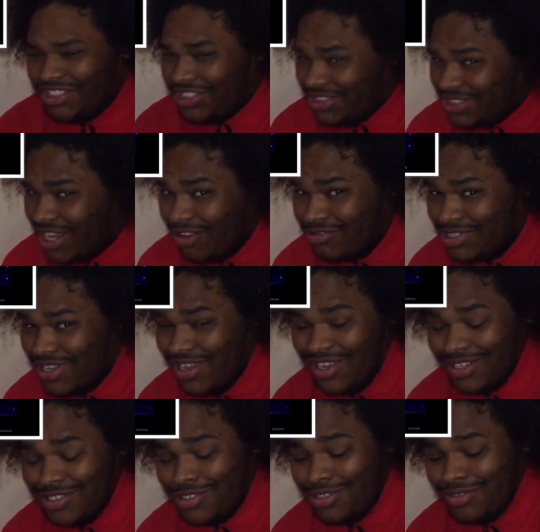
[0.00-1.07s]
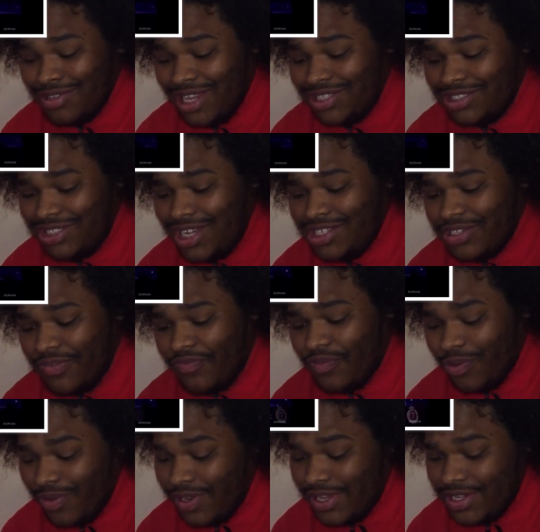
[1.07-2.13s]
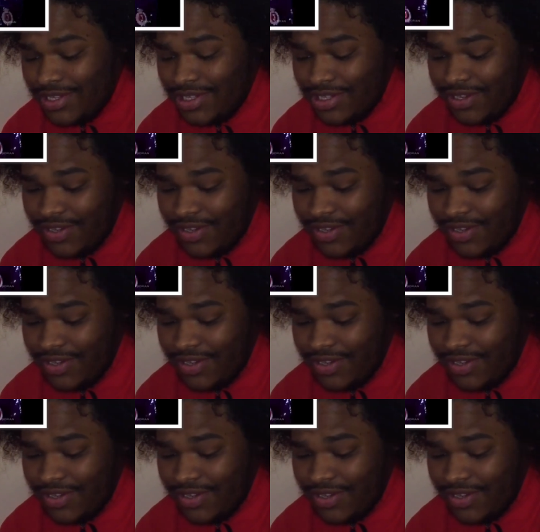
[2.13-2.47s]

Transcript: and she sounds good too. Like she has a voice.